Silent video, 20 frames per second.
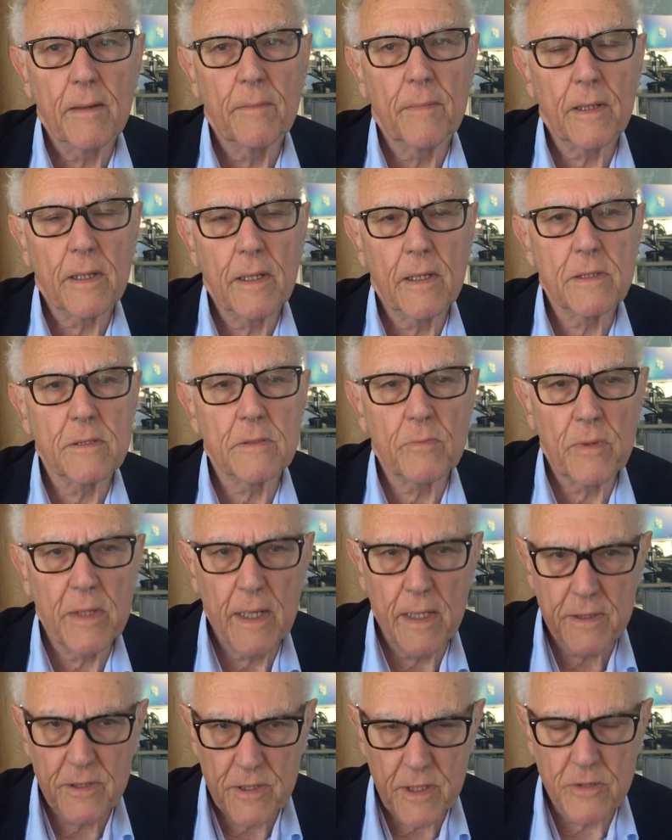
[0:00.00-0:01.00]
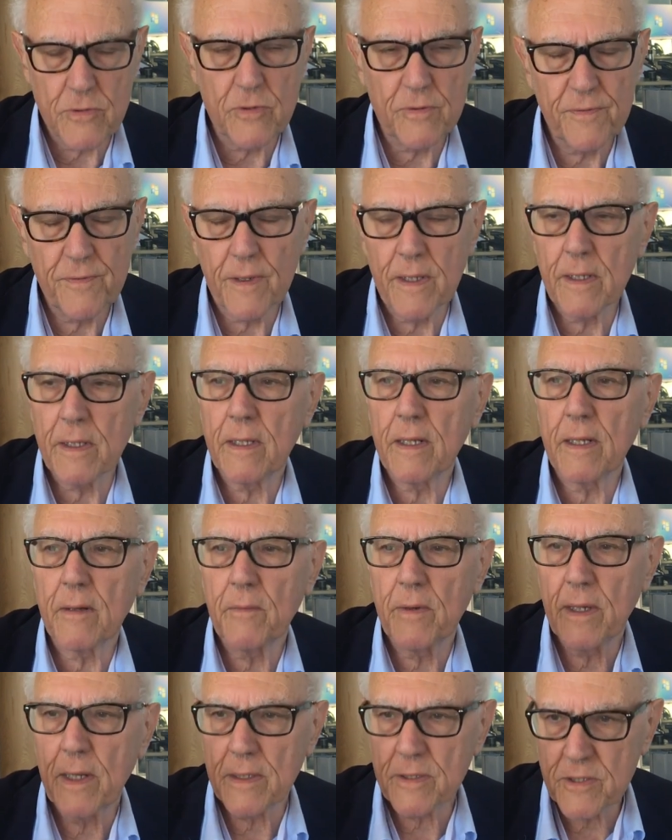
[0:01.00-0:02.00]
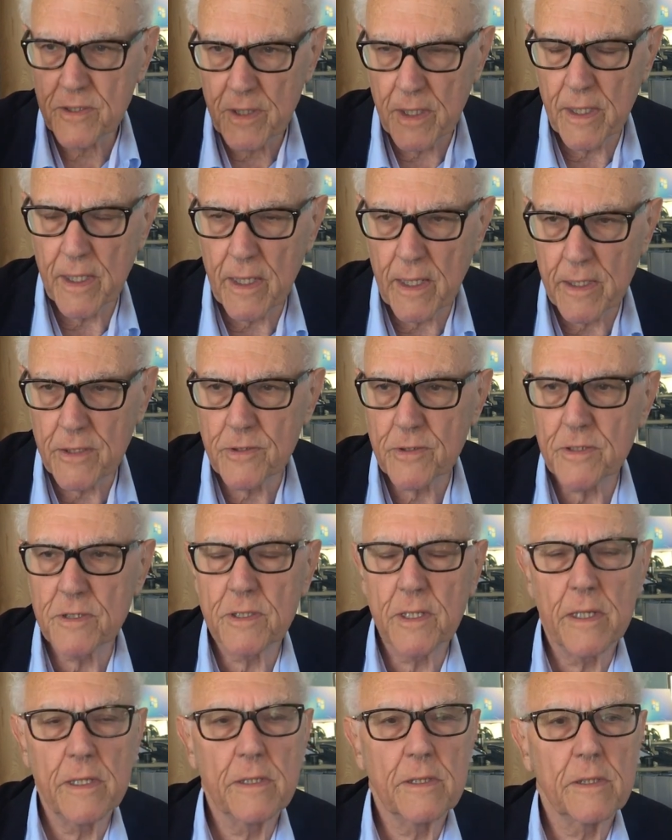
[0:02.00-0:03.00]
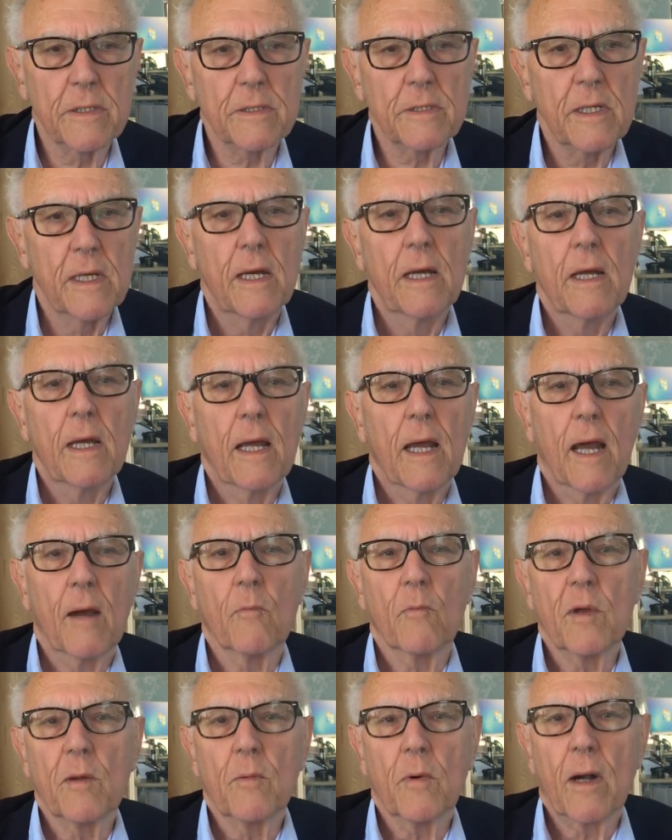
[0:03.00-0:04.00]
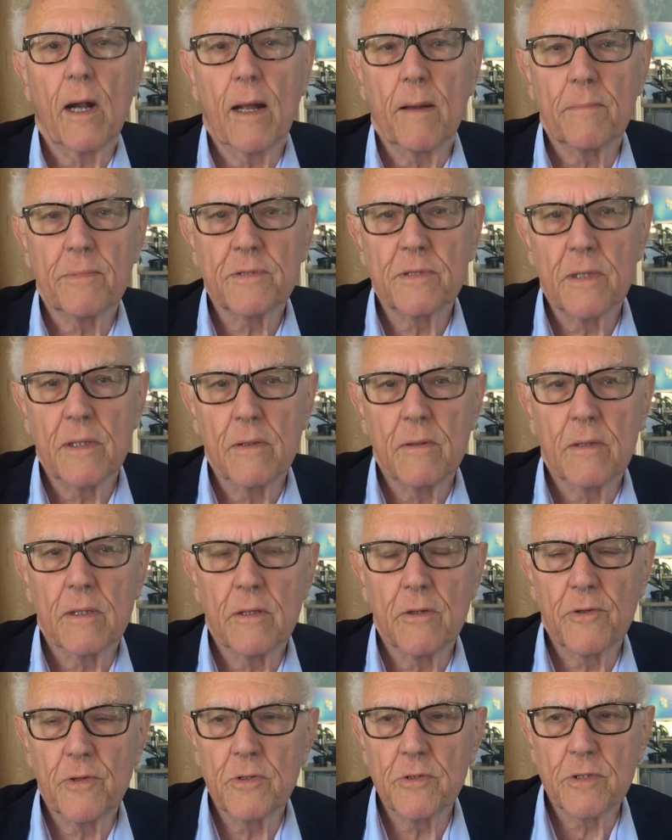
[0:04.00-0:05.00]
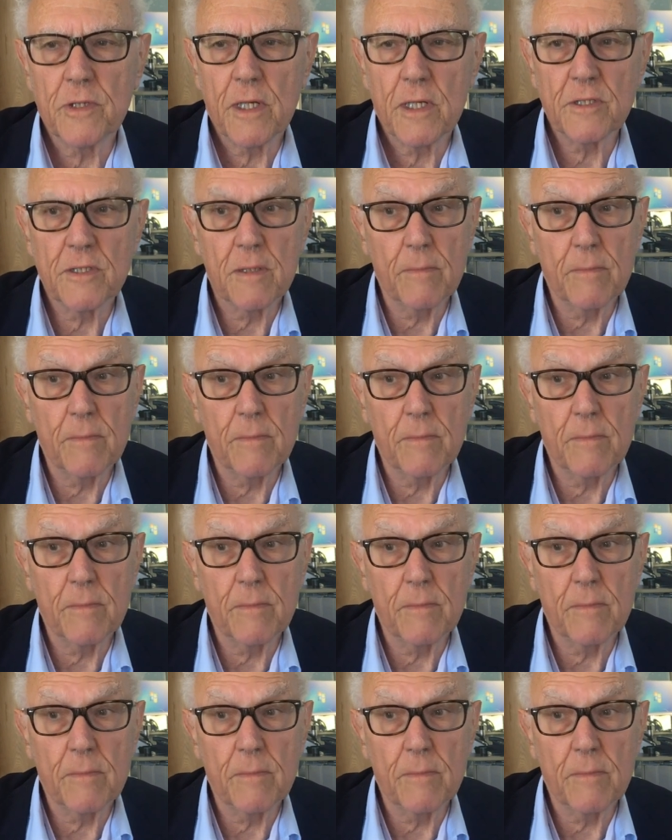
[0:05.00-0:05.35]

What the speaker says: because we had central funding, we had senior lecturer status, and we were absolute enthusiasts.